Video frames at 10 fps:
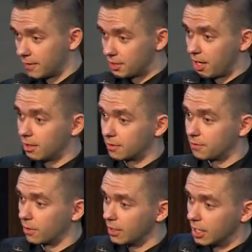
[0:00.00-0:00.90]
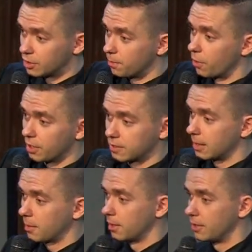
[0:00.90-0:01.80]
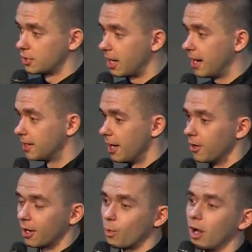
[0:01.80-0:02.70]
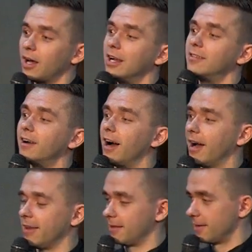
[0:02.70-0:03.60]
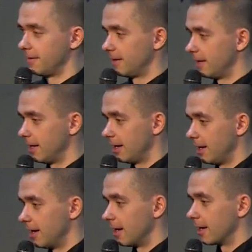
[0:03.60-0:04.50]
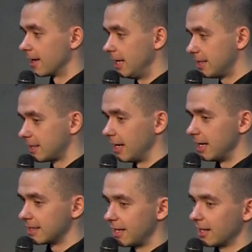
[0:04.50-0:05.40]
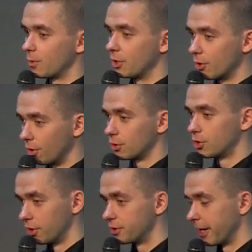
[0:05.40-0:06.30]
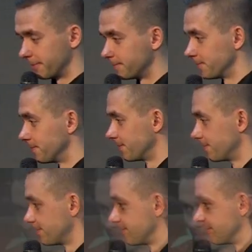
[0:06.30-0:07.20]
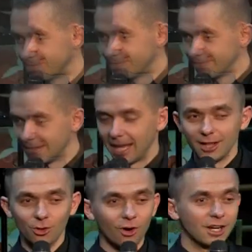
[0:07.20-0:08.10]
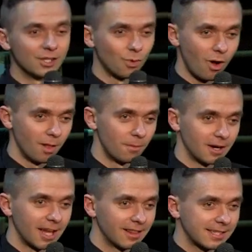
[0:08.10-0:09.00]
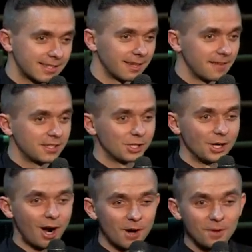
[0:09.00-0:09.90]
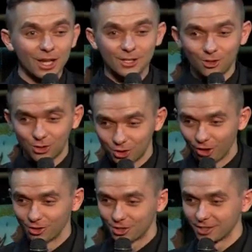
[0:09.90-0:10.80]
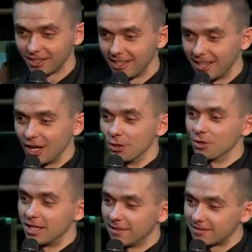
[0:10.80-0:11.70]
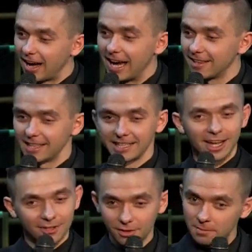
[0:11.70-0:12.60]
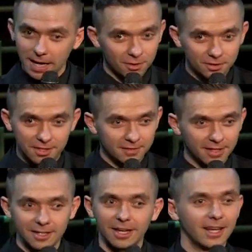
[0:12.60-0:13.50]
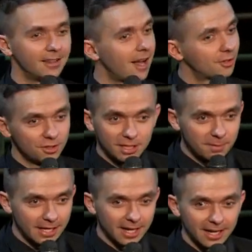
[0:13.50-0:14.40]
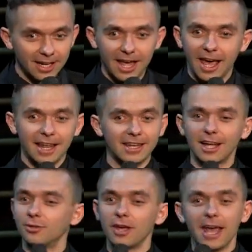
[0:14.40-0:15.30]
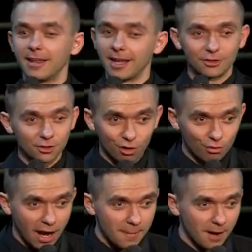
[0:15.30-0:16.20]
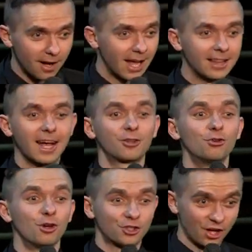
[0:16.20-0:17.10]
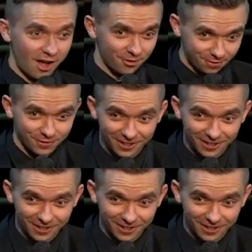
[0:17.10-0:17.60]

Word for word: dollar for supporting some kind of a child. You're like, well, I tithe. Uh, Giza is not where you go to church at, and nor is Walmart. Unless Salvation Army is your church, you give tithing not to Emmanuel TV, not to TBN, and not to and not to your grandma, and not to yourself.